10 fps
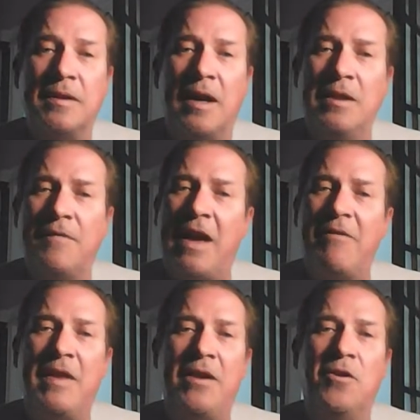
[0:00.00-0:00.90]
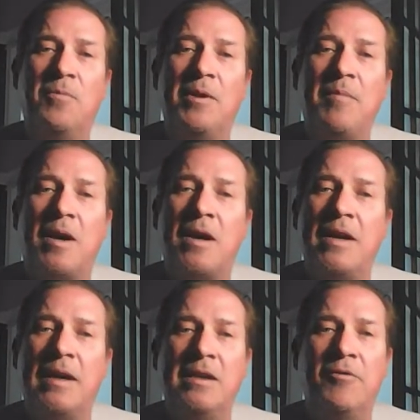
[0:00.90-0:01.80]
I love having that open
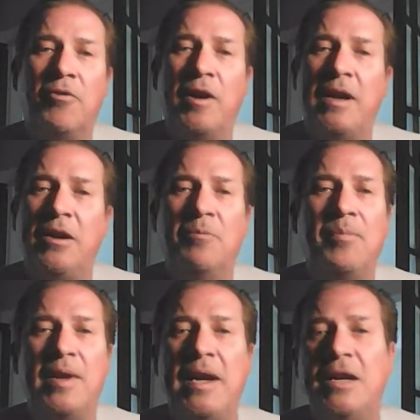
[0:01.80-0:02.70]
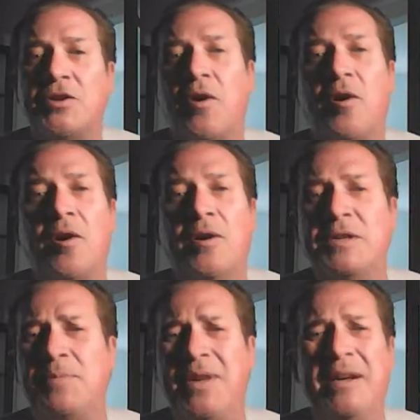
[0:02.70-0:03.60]
mind. I love creating, playing guitar,
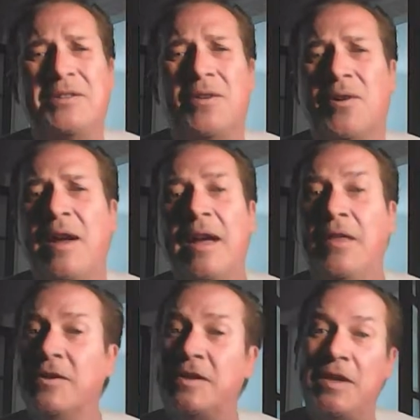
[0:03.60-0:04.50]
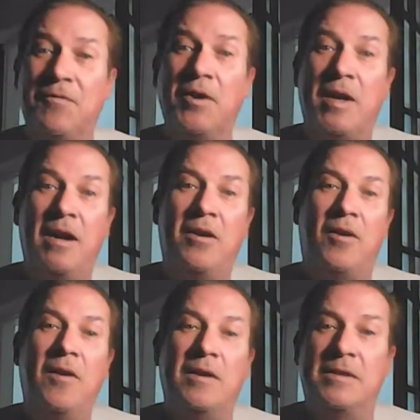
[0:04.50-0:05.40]
just playing guitar. And there's a different kind of
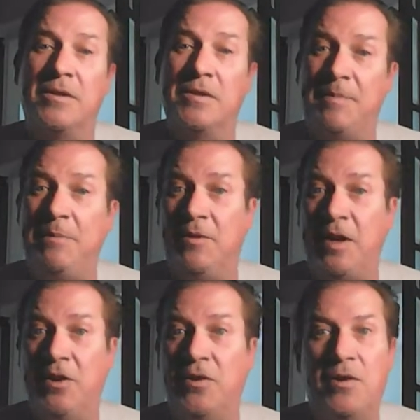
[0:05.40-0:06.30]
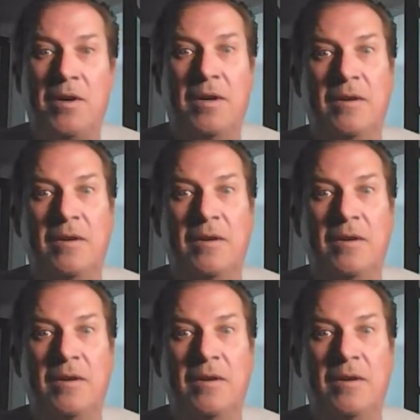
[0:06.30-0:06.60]
artists. There's people that cook.